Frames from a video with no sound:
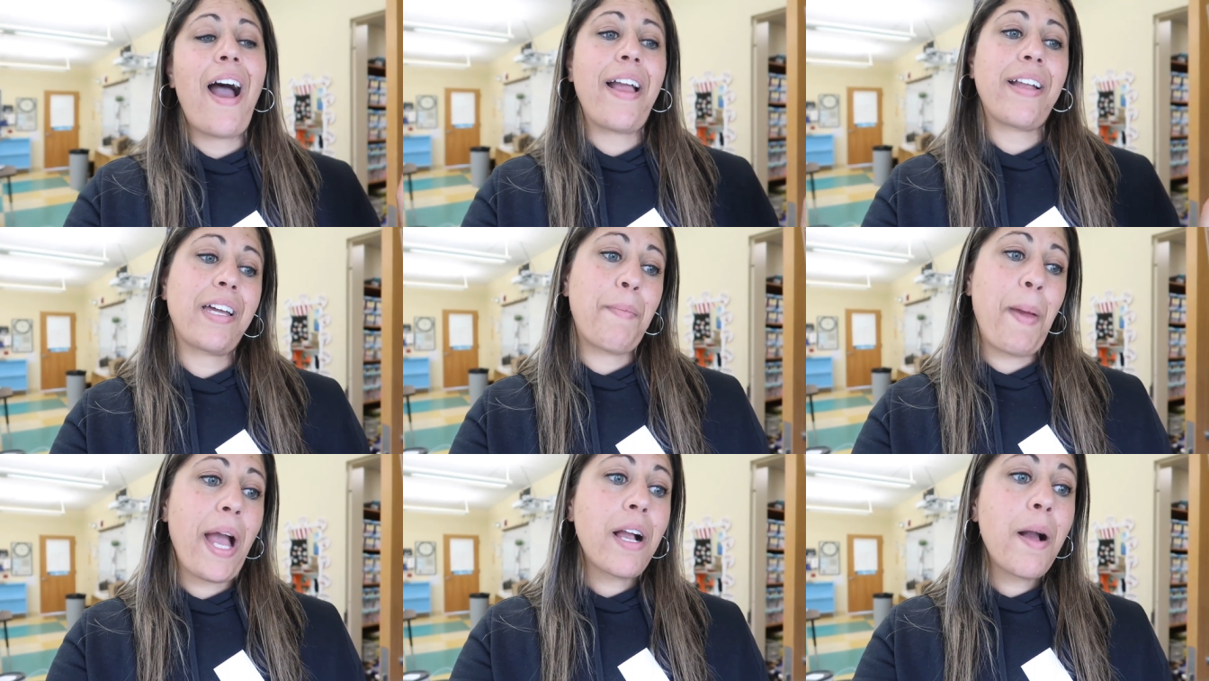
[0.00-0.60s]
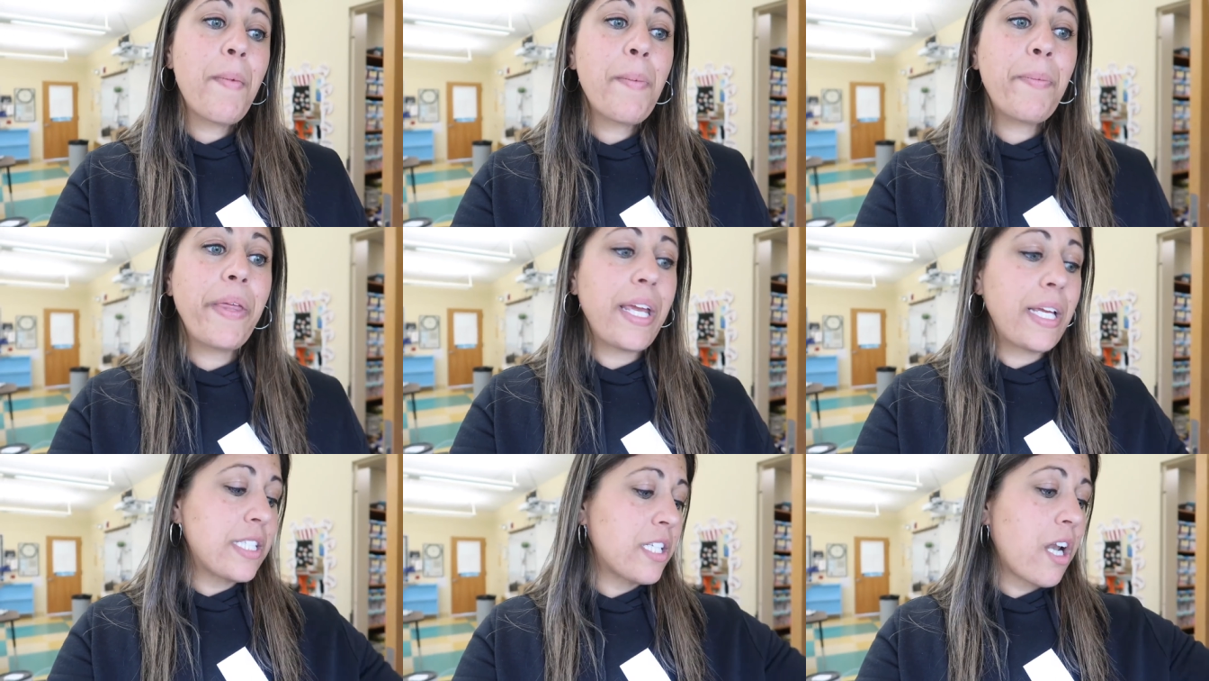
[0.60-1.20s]
I gotta pack up my
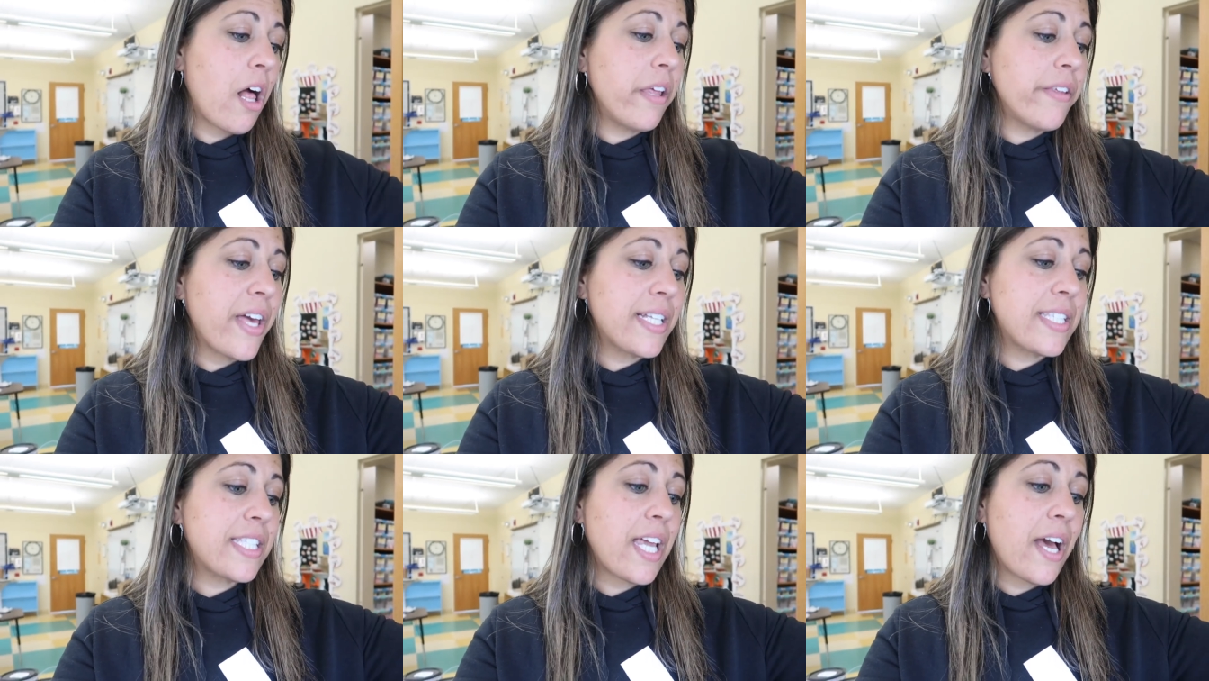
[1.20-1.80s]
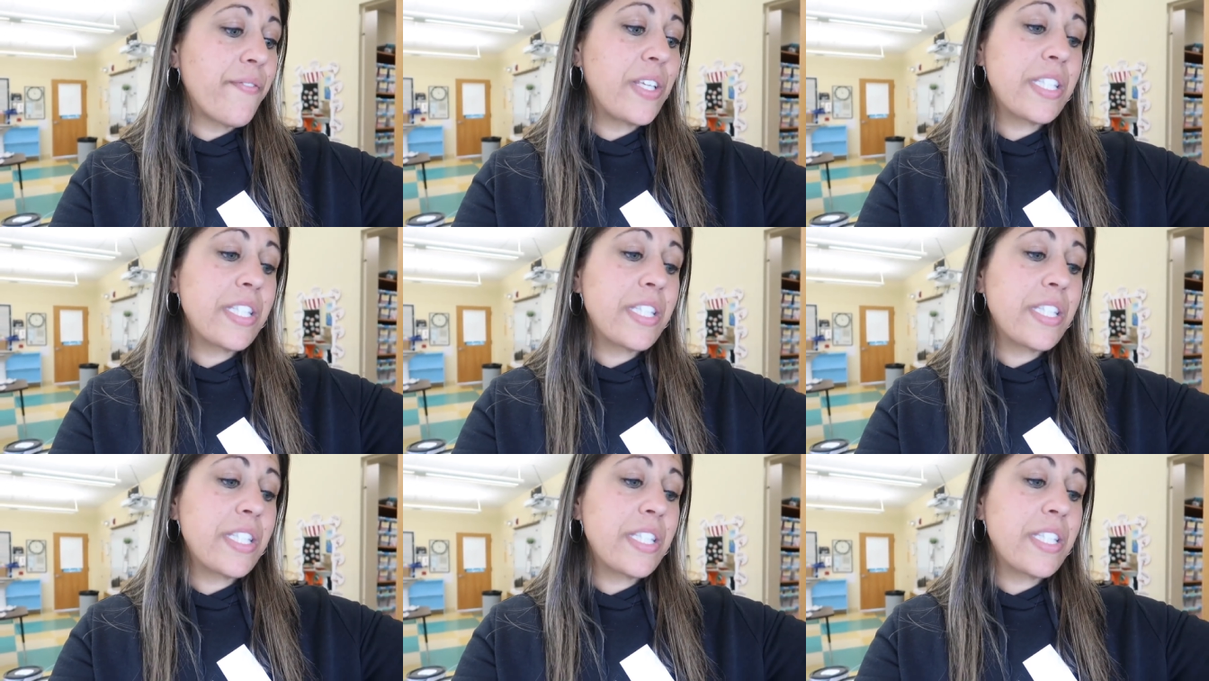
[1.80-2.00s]
plants and all of that stuff.